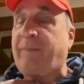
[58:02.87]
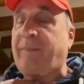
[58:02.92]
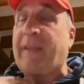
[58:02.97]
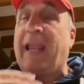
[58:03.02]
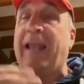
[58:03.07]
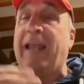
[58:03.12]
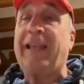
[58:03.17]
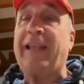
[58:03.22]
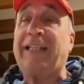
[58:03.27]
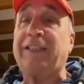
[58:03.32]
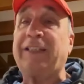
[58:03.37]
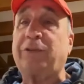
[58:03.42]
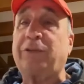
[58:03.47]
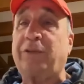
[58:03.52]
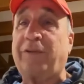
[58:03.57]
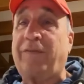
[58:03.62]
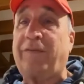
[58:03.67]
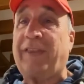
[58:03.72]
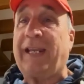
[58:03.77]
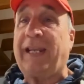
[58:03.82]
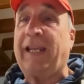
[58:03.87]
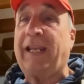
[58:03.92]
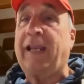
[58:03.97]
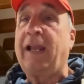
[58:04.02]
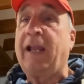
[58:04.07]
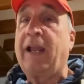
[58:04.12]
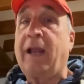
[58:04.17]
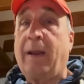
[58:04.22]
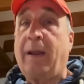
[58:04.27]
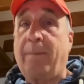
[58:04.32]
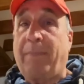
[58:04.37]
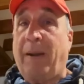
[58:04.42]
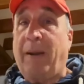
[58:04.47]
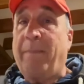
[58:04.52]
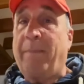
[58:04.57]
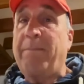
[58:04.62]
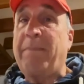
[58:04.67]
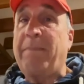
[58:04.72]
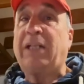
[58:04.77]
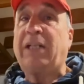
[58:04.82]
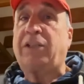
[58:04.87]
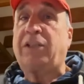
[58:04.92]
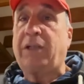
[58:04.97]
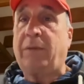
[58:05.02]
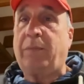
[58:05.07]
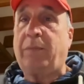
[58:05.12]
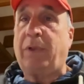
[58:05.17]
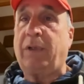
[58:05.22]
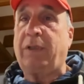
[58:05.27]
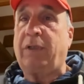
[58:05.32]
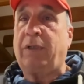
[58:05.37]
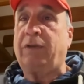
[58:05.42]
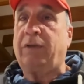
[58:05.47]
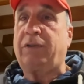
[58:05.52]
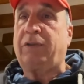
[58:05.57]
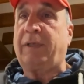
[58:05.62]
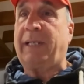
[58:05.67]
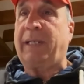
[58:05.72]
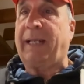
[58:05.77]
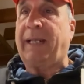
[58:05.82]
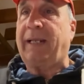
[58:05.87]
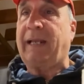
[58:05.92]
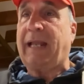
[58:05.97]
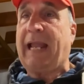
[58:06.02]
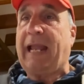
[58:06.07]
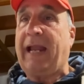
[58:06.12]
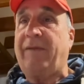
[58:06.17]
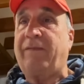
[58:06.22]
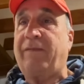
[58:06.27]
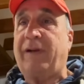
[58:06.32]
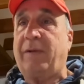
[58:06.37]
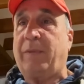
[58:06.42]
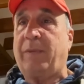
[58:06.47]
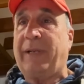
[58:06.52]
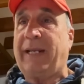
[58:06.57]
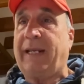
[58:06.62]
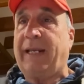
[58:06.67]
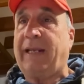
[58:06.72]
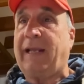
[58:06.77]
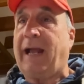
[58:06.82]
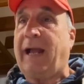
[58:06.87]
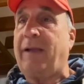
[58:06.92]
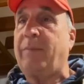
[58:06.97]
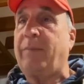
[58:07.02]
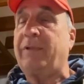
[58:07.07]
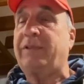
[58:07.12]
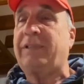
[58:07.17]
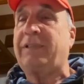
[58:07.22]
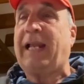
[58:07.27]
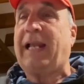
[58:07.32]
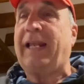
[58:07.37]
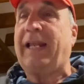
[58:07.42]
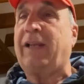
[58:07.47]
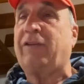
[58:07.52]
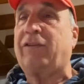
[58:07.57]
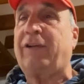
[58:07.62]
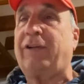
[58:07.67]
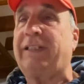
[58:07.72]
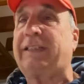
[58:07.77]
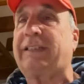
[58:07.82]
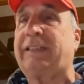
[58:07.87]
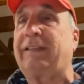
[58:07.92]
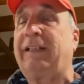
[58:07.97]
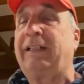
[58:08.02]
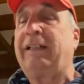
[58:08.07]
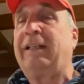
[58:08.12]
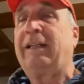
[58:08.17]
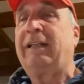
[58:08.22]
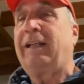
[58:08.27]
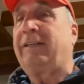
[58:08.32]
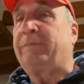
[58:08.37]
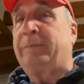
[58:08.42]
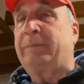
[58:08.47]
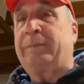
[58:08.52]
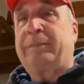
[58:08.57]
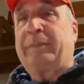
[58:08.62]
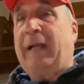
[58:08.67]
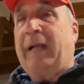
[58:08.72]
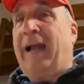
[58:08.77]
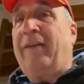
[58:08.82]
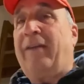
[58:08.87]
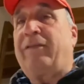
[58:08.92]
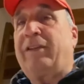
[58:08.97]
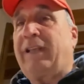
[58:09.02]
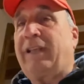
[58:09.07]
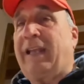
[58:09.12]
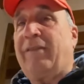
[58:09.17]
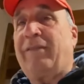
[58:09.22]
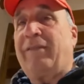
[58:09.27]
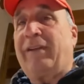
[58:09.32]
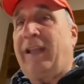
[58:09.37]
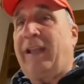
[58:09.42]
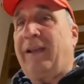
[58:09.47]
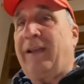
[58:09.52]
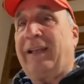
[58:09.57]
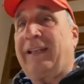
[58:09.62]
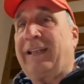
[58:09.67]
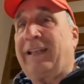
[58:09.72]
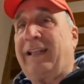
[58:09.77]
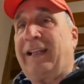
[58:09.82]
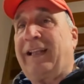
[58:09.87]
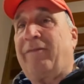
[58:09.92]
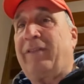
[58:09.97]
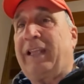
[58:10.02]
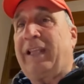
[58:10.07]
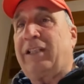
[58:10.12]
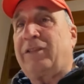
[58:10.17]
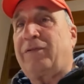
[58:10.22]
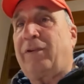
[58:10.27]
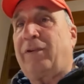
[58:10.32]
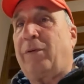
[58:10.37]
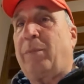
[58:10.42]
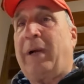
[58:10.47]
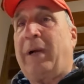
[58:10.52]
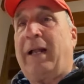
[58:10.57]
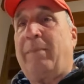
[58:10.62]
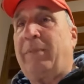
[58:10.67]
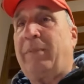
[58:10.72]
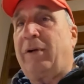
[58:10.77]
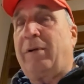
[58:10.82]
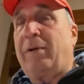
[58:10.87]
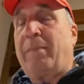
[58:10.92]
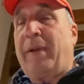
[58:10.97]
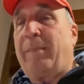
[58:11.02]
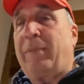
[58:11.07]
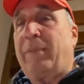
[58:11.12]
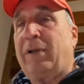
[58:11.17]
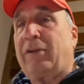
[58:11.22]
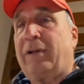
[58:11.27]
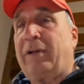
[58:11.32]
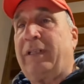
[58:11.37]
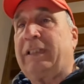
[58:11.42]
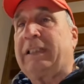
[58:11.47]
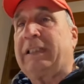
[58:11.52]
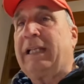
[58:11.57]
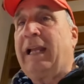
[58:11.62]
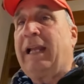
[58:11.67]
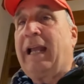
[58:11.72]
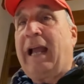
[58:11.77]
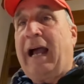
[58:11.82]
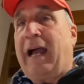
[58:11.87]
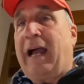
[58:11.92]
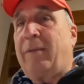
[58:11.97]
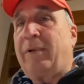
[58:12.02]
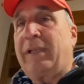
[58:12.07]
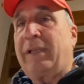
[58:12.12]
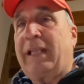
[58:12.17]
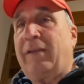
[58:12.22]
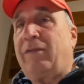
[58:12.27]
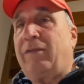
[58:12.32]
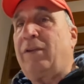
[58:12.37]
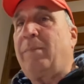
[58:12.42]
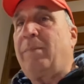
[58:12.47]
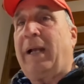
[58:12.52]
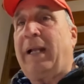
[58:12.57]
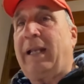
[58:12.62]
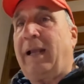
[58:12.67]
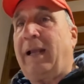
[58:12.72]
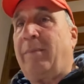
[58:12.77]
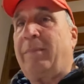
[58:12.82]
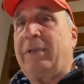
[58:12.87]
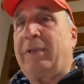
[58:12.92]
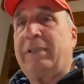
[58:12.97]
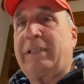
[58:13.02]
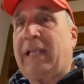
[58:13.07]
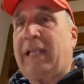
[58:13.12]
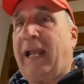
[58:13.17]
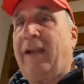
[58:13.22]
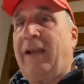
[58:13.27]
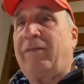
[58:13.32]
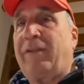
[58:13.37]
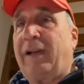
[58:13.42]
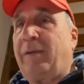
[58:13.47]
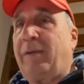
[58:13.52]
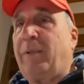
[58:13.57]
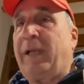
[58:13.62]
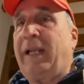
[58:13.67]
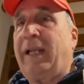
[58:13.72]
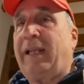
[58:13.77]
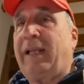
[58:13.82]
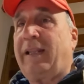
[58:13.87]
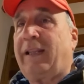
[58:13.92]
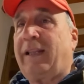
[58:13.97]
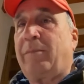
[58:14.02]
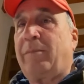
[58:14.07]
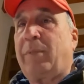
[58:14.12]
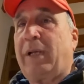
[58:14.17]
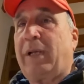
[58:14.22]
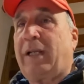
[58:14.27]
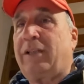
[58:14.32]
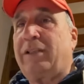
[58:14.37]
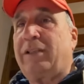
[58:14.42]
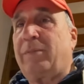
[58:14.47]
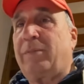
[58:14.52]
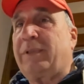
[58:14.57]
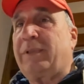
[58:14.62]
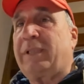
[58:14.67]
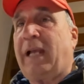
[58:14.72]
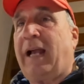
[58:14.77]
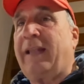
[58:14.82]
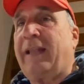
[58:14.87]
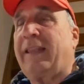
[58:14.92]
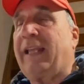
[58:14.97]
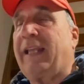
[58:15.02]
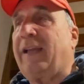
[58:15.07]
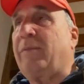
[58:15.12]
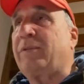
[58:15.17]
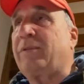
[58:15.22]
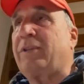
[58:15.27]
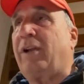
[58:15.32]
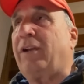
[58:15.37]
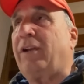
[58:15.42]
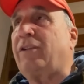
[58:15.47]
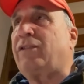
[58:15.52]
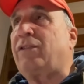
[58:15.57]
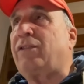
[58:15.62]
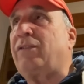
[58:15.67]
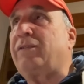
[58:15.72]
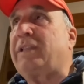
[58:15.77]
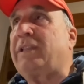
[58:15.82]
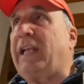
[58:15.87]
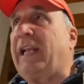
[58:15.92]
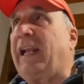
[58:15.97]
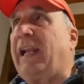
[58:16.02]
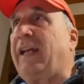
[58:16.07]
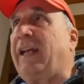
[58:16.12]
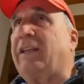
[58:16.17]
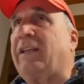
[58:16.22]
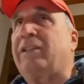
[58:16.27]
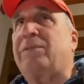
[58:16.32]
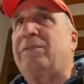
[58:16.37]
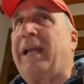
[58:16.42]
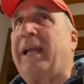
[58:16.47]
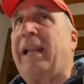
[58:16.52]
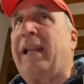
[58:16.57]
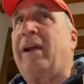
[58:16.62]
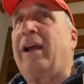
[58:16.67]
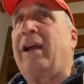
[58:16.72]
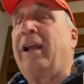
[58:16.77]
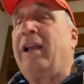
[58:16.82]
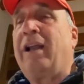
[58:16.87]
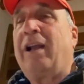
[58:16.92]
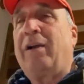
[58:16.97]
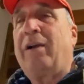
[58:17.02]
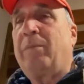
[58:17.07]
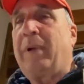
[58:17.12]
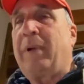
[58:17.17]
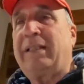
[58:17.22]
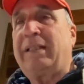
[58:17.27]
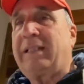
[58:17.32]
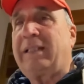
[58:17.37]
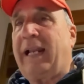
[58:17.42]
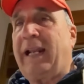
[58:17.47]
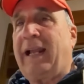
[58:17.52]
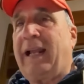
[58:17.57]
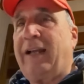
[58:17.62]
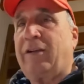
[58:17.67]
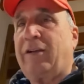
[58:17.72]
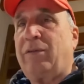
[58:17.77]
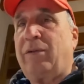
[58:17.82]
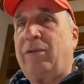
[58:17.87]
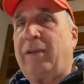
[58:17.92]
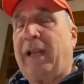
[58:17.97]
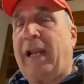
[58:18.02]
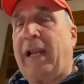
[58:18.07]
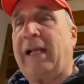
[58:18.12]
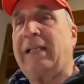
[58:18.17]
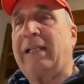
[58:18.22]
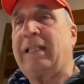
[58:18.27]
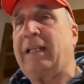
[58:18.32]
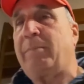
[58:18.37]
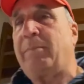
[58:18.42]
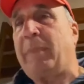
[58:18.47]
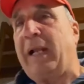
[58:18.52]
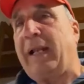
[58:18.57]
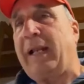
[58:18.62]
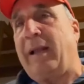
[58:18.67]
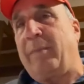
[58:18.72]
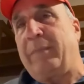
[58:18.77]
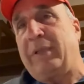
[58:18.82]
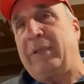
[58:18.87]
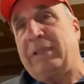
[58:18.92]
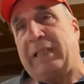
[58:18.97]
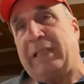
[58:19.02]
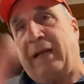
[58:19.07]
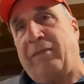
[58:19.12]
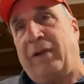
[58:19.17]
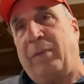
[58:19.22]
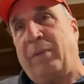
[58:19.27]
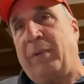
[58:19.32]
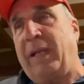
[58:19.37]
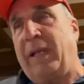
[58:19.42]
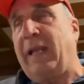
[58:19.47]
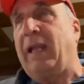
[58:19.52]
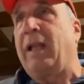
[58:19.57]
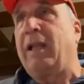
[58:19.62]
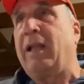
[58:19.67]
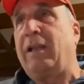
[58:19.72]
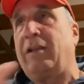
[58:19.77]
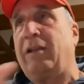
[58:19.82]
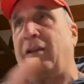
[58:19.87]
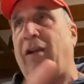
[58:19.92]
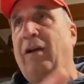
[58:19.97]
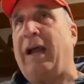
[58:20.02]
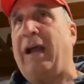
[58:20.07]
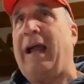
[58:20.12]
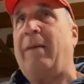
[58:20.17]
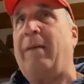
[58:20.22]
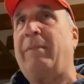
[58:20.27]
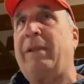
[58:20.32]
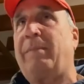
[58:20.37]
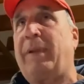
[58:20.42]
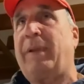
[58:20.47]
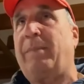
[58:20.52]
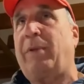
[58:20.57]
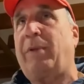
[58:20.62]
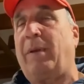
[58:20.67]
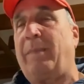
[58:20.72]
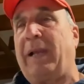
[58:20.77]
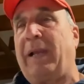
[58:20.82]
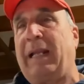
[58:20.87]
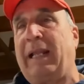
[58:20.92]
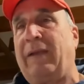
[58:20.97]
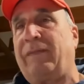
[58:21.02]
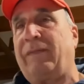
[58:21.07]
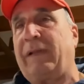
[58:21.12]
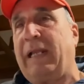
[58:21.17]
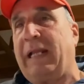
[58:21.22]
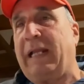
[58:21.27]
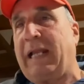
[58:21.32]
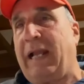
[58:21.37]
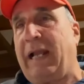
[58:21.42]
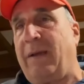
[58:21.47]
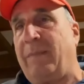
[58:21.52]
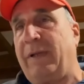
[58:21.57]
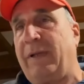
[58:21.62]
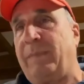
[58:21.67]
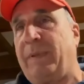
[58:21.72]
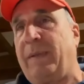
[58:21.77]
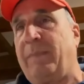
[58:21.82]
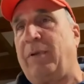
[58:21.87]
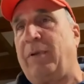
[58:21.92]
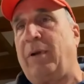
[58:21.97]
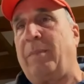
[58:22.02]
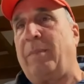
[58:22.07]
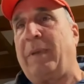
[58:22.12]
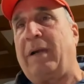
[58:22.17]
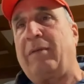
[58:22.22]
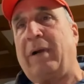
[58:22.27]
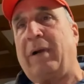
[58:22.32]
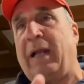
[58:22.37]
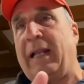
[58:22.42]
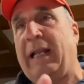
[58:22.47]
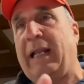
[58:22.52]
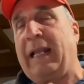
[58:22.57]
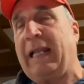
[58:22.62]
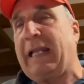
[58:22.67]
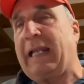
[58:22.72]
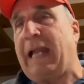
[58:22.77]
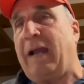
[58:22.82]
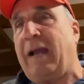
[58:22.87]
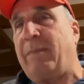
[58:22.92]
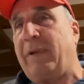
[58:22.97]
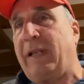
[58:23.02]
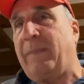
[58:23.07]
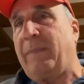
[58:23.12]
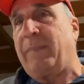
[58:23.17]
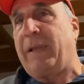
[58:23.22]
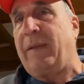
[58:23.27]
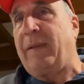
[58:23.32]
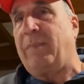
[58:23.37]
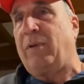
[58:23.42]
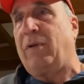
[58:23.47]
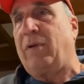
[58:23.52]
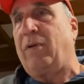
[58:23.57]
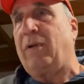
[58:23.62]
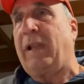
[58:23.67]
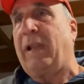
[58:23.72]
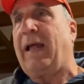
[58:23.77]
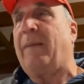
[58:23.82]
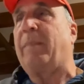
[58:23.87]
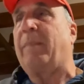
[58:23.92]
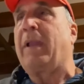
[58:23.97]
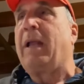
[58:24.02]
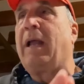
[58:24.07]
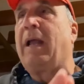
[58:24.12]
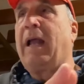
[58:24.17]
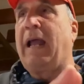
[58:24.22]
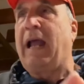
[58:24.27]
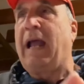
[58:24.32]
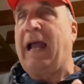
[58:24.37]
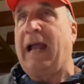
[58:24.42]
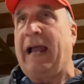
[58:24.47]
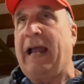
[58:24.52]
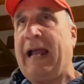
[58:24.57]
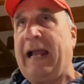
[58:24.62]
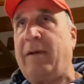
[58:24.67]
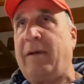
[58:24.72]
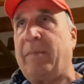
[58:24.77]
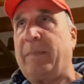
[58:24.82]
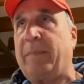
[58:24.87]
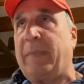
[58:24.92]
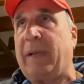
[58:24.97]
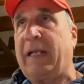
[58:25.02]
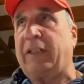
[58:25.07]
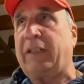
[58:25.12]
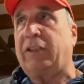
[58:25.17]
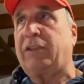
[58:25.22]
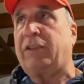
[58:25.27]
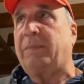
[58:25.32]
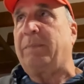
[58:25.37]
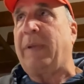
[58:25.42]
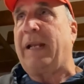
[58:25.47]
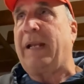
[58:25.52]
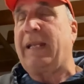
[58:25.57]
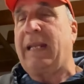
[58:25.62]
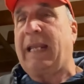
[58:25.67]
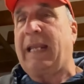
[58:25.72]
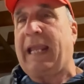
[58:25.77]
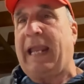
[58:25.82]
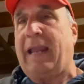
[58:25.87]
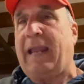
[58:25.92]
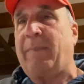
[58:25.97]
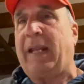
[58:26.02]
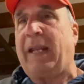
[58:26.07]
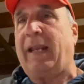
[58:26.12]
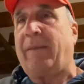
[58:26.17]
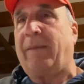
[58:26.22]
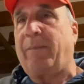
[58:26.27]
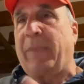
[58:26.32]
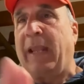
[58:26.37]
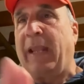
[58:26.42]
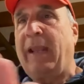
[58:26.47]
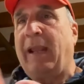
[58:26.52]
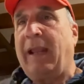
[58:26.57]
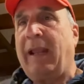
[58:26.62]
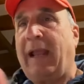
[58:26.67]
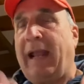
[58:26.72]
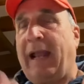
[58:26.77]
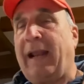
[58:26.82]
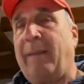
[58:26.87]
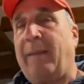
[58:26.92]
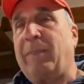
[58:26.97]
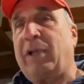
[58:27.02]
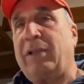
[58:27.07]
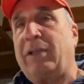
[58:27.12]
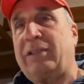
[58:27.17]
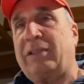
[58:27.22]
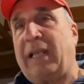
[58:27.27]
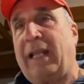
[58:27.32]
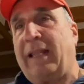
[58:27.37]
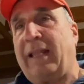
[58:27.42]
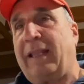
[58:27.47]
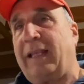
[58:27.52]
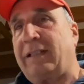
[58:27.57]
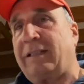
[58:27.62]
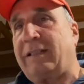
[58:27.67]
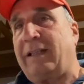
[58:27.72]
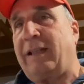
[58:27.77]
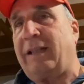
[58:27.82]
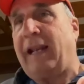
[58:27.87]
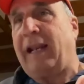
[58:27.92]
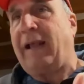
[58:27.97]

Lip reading: and that sort of thing, but measure what you're doing. Every week, I was telling Chris, I haven't given this for a while, but remember, Chris, I would give you my numbers every week because I think it was on a Tuesday night because we had a Wednesday night call that I did my numbers every week. How many people on my left leg, how many people on my right leg, how many people all up, how much money came in. And I'm going to say this and then